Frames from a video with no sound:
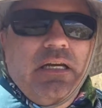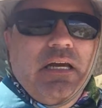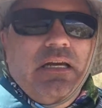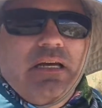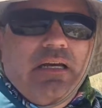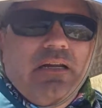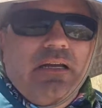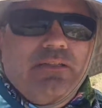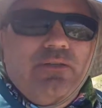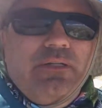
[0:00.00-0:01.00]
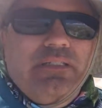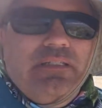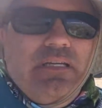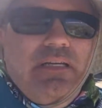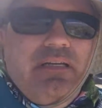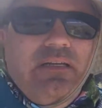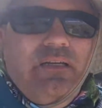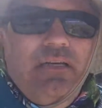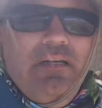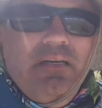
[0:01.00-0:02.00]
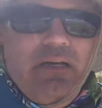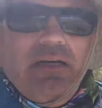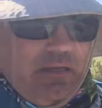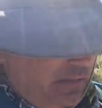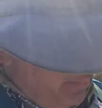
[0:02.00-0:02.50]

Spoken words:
and as you can see, the